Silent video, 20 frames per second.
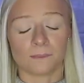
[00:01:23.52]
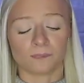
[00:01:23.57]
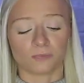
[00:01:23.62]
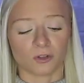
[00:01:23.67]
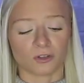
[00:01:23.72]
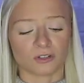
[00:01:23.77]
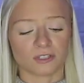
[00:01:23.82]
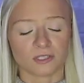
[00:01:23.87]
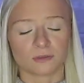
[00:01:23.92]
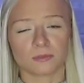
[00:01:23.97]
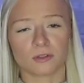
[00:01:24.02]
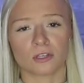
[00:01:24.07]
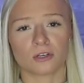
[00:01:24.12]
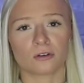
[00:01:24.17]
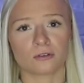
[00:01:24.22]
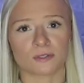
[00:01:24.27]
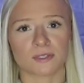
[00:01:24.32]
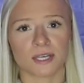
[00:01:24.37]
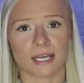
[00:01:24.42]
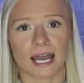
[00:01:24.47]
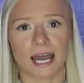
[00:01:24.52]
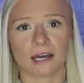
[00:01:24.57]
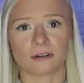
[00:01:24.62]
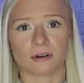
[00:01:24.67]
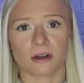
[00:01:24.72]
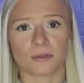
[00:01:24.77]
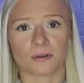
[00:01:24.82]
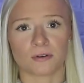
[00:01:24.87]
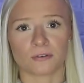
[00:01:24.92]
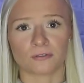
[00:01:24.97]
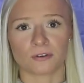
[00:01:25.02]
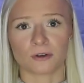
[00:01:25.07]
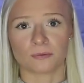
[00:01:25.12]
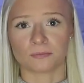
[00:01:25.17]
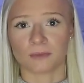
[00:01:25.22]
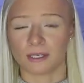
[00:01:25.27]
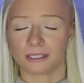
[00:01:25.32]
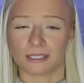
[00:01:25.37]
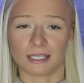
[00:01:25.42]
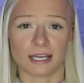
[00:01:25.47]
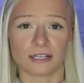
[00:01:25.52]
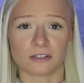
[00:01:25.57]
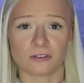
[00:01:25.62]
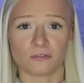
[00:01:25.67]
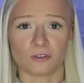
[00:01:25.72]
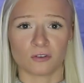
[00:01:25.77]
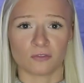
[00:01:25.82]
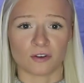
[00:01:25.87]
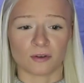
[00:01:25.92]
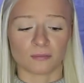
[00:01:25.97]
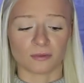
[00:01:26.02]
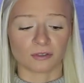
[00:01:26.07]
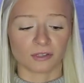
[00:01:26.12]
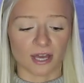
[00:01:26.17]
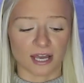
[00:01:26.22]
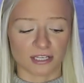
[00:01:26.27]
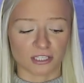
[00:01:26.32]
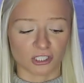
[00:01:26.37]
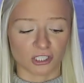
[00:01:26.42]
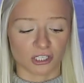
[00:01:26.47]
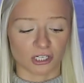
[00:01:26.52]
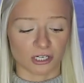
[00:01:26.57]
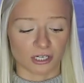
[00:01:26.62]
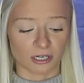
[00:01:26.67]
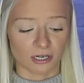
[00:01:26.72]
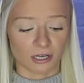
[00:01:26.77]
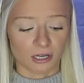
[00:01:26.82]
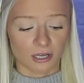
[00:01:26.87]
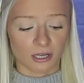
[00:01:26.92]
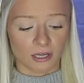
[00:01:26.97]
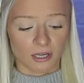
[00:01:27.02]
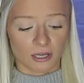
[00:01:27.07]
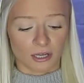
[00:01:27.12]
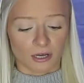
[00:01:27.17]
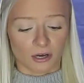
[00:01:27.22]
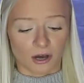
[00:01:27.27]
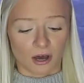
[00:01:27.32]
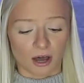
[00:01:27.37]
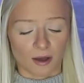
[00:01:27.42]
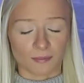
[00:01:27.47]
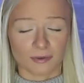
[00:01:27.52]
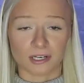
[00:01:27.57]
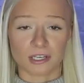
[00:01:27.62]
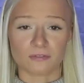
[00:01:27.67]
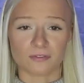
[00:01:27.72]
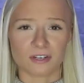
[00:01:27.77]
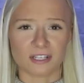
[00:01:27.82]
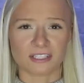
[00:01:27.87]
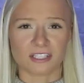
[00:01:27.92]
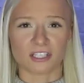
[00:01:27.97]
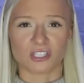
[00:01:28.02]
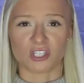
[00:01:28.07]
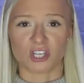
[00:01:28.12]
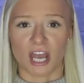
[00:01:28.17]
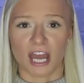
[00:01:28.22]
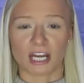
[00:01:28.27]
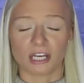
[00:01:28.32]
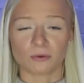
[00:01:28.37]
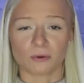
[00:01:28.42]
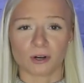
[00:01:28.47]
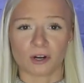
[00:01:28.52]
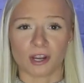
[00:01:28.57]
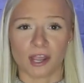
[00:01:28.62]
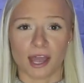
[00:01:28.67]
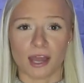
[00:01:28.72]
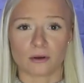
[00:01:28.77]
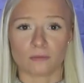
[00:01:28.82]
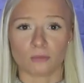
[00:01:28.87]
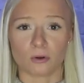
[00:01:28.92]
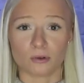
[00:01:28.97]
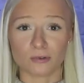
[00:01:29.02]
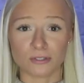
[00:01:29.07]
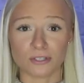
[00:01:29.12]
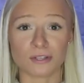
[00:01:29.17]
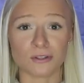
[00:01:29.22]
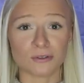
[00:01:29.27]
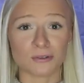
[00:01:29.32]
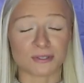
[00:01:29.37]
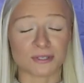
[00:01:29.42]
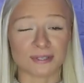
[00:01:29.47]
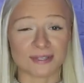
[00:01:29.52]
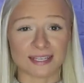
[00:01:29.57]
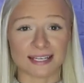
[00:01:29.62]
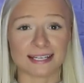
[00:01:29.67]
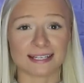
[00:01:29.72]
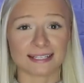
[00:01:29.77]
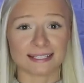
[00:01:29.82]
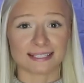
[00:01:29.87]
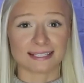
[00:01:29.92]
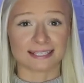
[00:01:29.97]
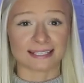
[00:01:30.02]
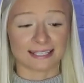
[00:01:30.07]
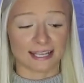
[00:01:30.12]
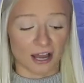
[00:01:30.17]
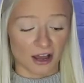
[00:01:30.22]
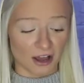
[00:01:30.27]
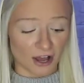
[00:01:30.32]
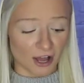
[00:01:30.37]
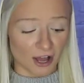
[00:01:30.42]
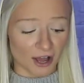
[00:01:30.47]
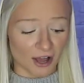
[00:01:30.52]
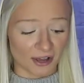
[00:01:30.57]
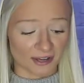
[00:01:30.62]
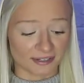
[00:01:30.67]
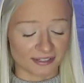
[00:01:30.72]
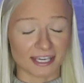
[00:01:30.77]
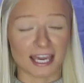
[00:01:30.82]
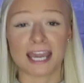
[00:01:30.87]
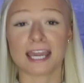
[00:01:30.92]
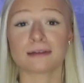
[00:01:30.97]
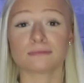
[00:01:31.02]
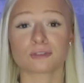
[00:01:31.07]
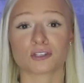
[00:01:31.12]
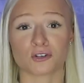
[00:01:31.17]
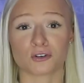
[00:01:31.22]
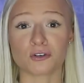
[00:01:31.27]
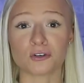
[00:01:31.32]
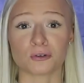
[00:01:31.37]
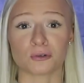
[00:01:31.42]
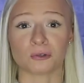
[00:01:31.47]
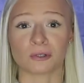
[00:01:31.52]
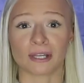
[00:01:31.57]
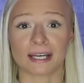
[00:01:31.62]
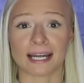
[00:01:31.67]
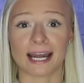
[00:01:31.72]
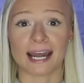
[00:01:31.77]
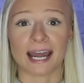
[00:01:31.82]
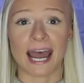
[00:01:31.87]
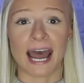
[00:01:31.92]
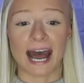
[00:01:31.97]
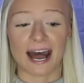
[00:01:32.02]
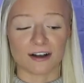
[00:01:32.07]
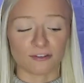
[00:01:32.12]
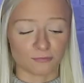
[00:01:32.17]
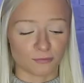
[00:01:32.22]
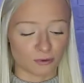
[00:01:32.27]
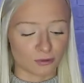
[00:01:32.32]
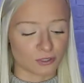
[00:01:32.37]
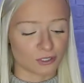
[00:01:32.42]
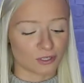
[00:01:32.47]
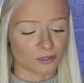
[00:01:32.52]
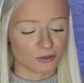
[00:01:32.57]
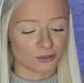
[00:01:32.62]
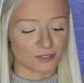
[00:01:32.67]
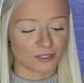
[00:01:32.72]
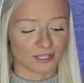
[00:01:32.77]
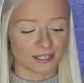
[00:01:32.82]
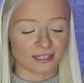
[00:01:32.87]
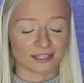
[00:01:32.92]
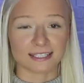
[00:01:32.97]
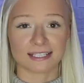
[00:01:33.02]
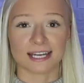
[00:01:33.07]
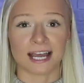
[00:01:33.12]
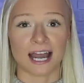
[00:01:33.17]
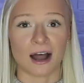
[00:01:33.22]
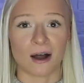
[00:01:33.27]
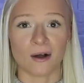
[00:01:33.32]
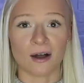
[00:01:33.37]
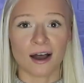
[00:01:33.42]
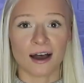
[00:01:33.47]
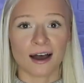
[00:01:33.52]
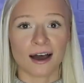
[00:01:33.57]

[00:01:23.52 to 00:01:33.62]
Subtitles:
or some of the notes I had rather from like the end of November last year, and even into January, and most of those things came true. Like I have most of those things now.